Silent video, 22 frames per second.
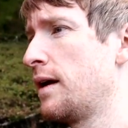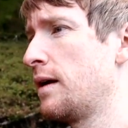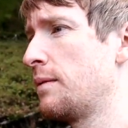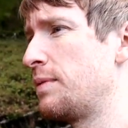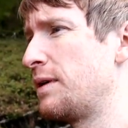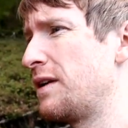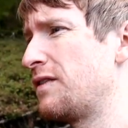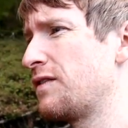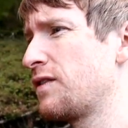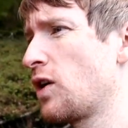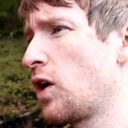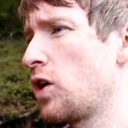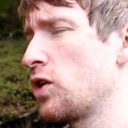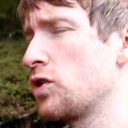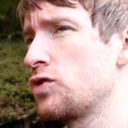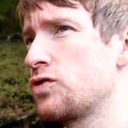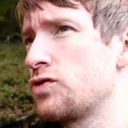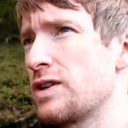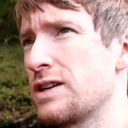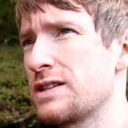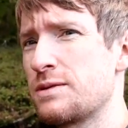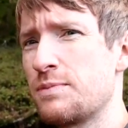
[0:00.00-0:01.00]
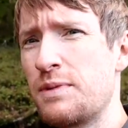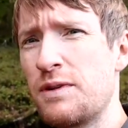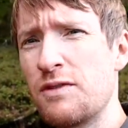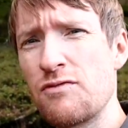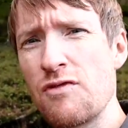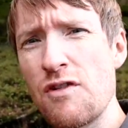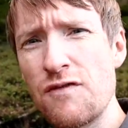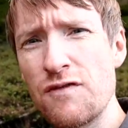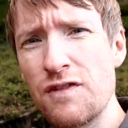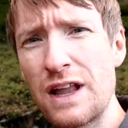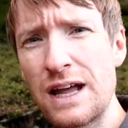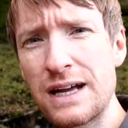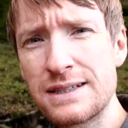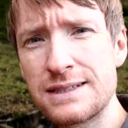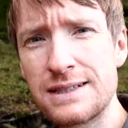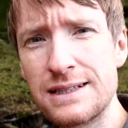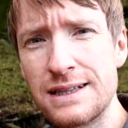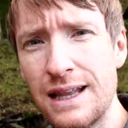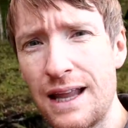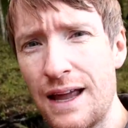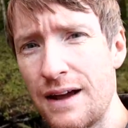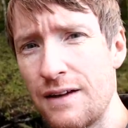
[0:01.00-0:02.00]
a bit of contrast, a bit of
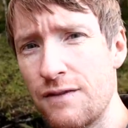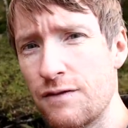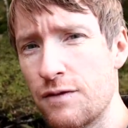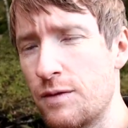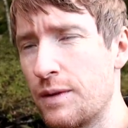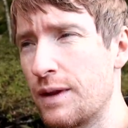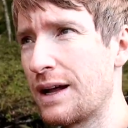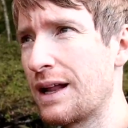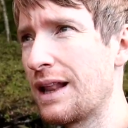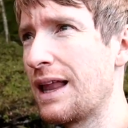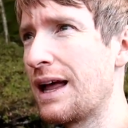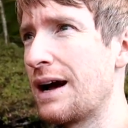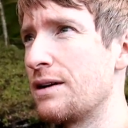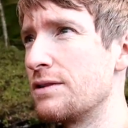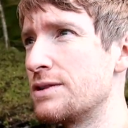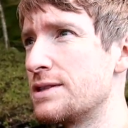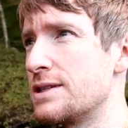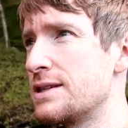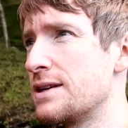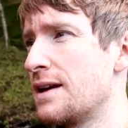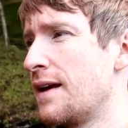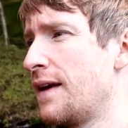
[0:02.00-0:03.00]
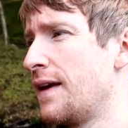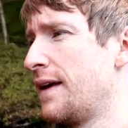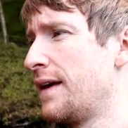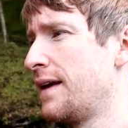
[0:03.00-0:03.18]
reflected light from the clouds.